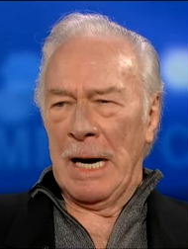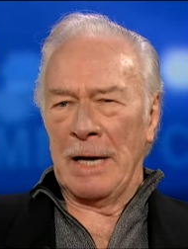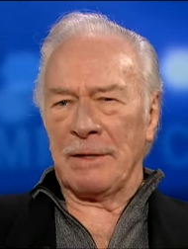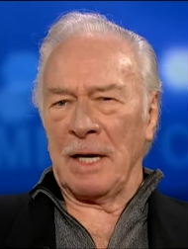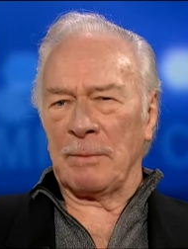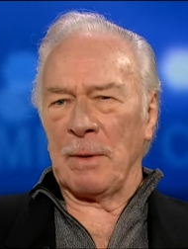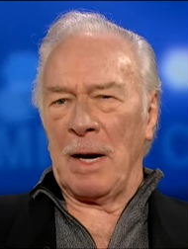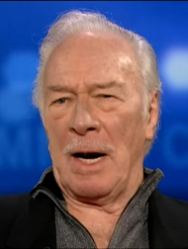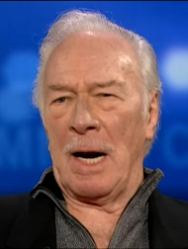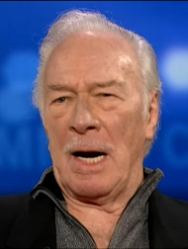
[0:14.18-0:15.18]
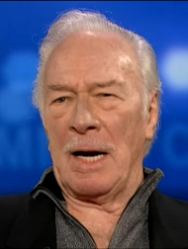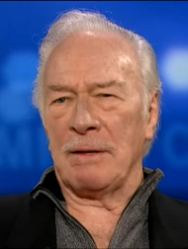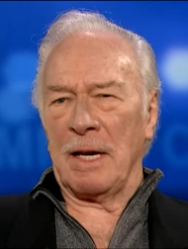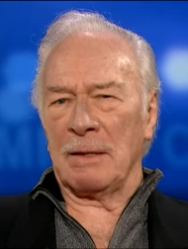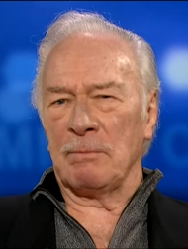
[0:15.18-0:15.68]
I think, I
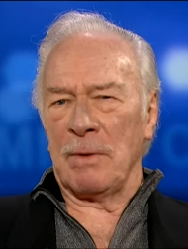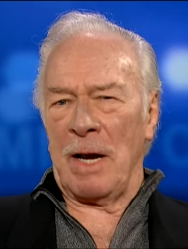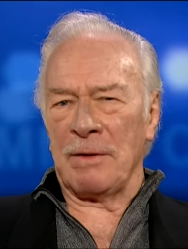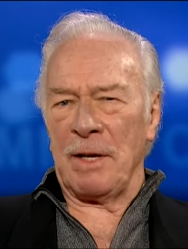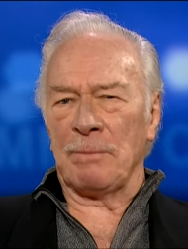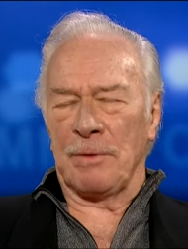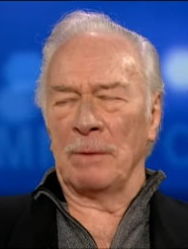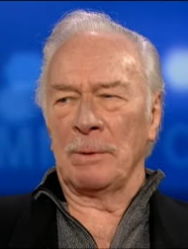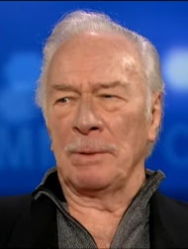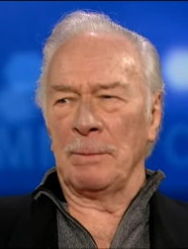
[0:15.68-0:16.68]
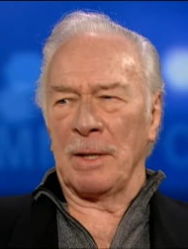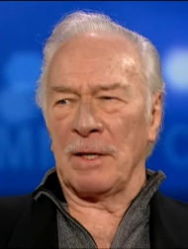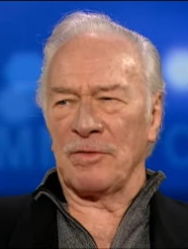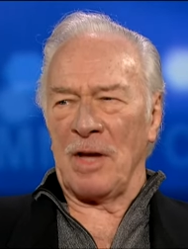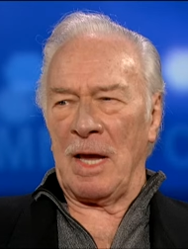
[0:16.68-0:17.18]
think, I think probably
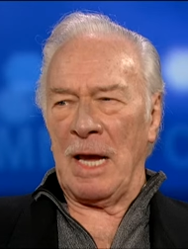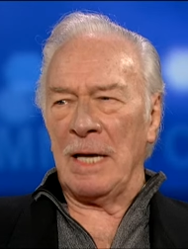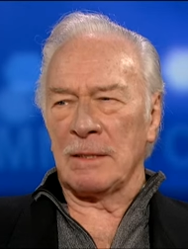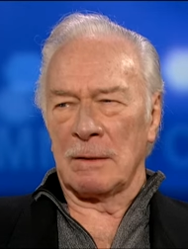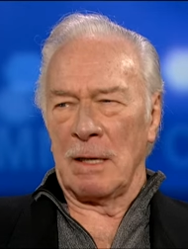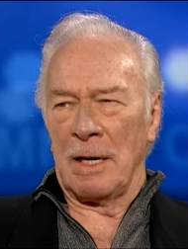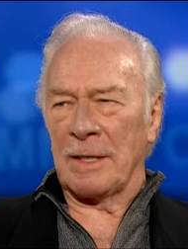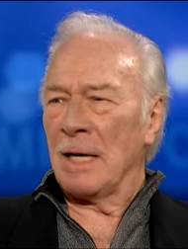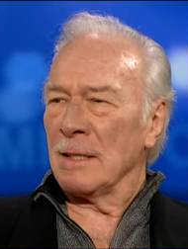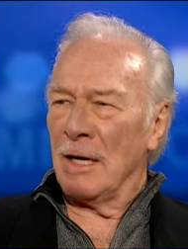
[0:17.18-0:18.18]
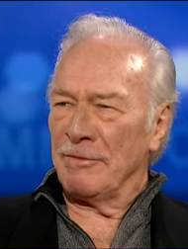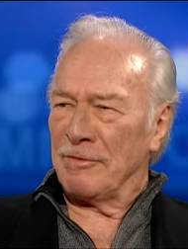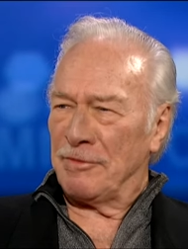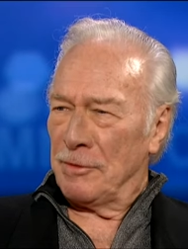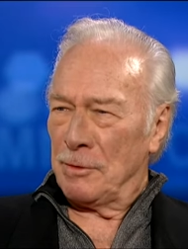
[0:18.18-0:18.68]
because I ate a lot. I
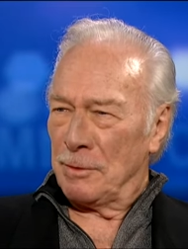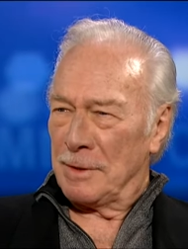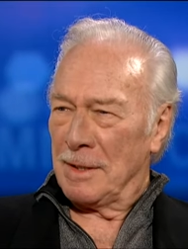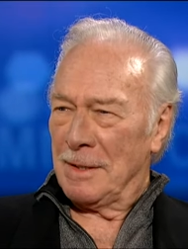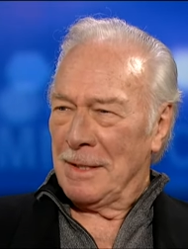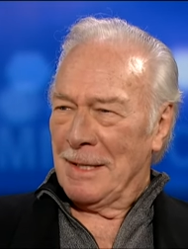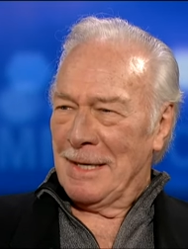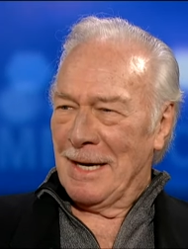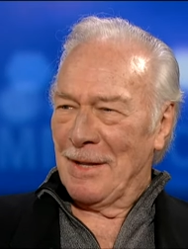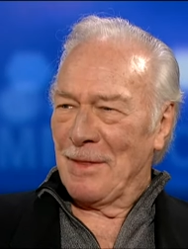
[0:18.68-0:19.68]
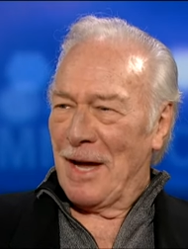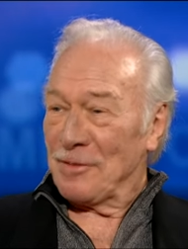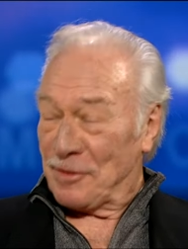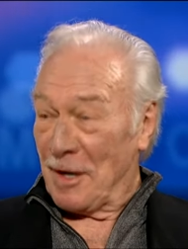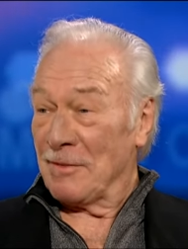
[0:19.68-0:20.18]
loved food, mm-hmm. and
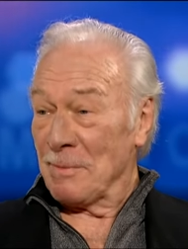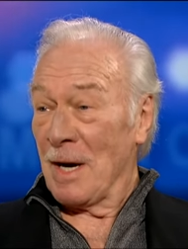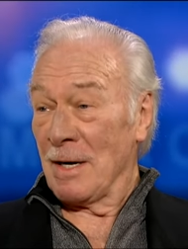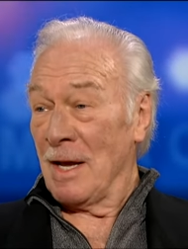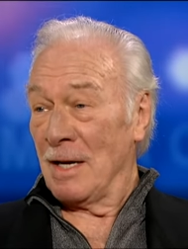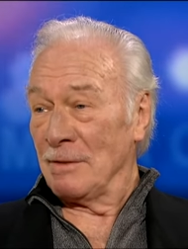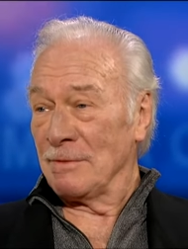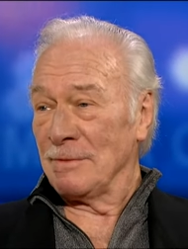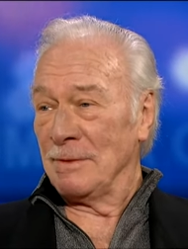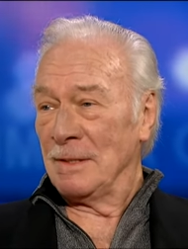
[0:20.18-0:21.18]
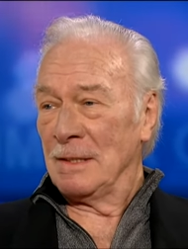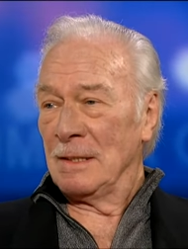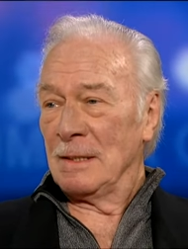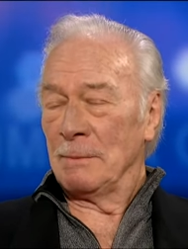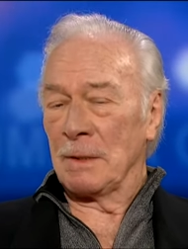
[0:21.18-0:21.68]
that saved my life
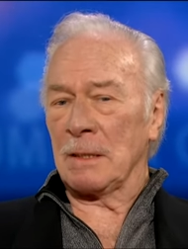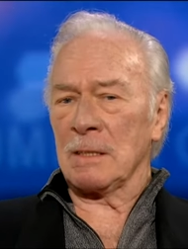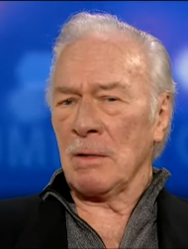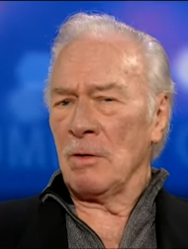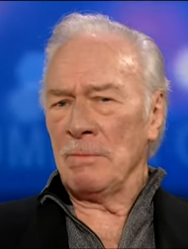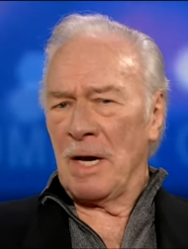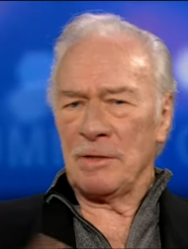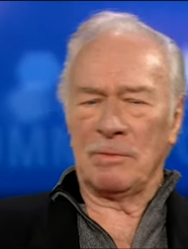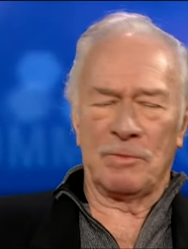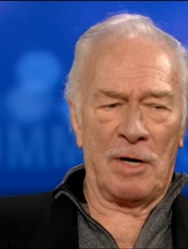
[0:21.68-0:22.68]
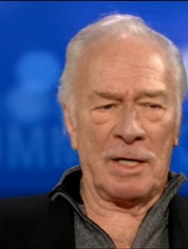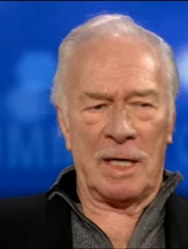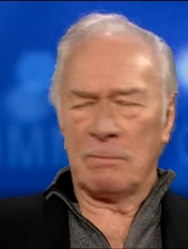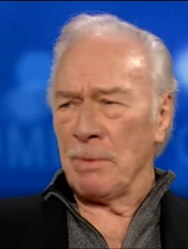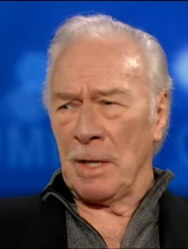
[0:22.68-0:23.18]
because all my
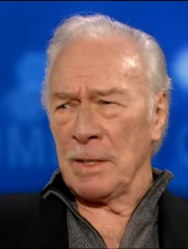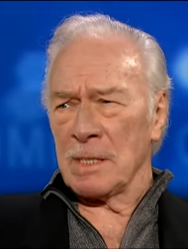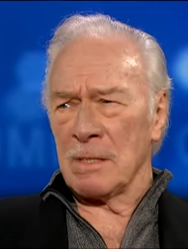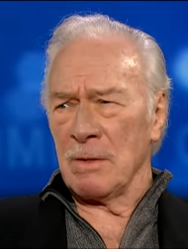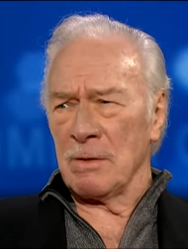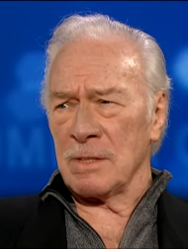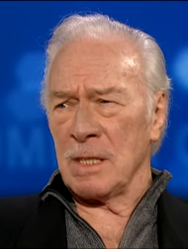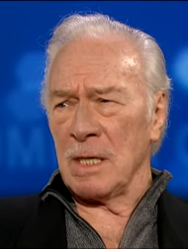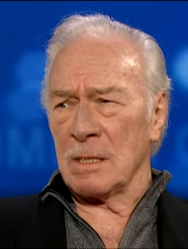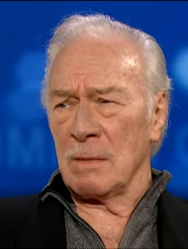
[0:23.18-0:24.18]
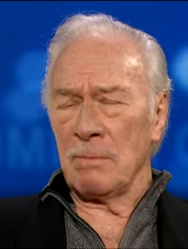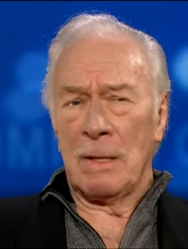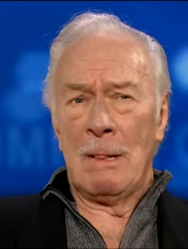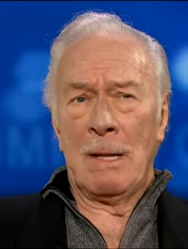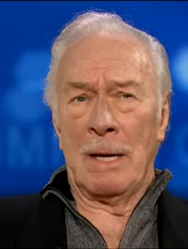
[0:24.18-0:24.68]
drinking buddies in those days, and,
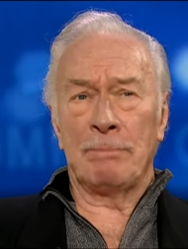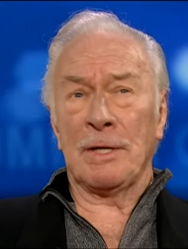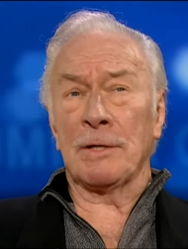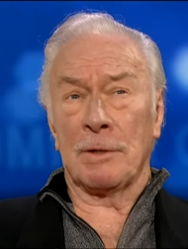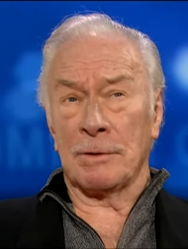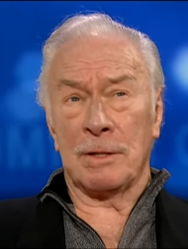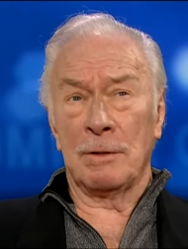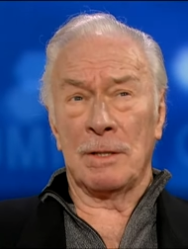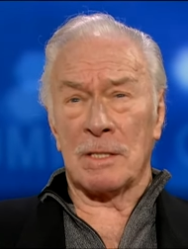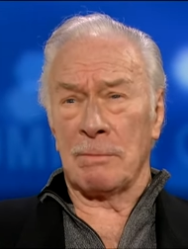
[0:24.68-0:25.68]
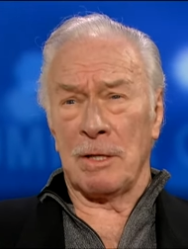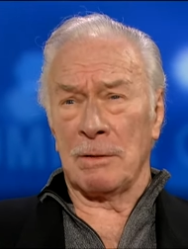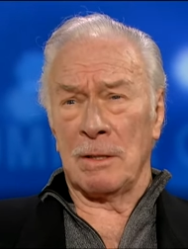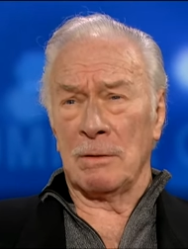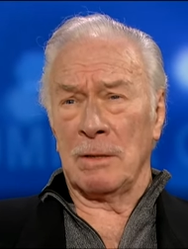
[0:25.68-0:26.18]
and Peter O'Toole is
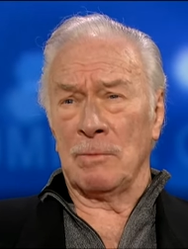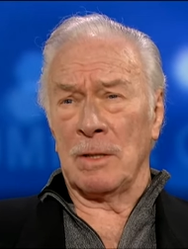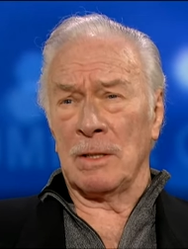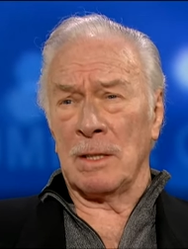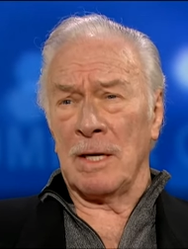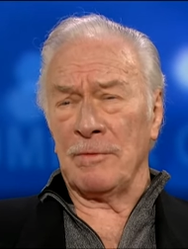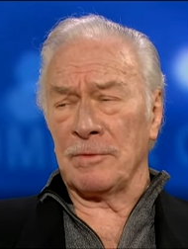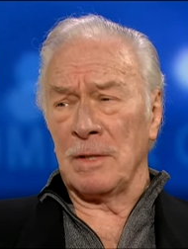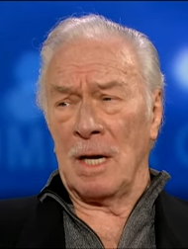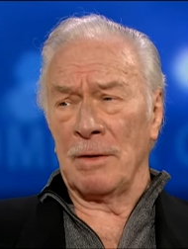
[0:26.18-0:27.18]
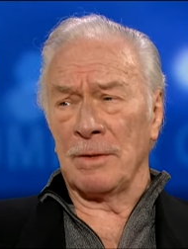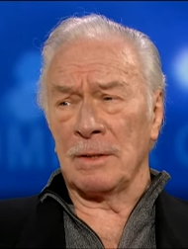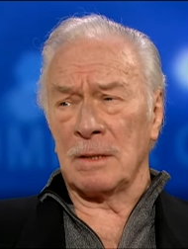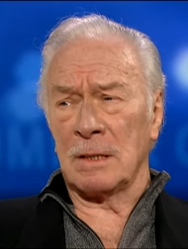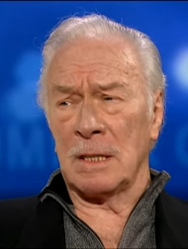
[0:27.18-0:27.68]
about the only one left now
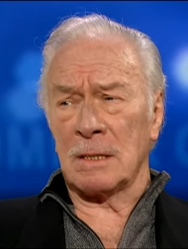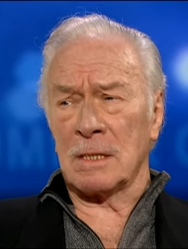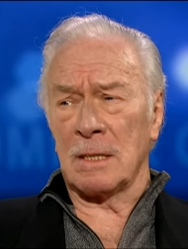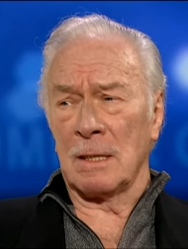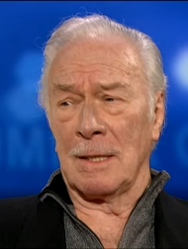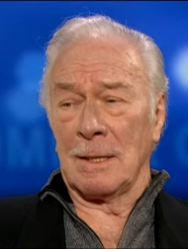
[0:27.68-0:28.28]
that, that's still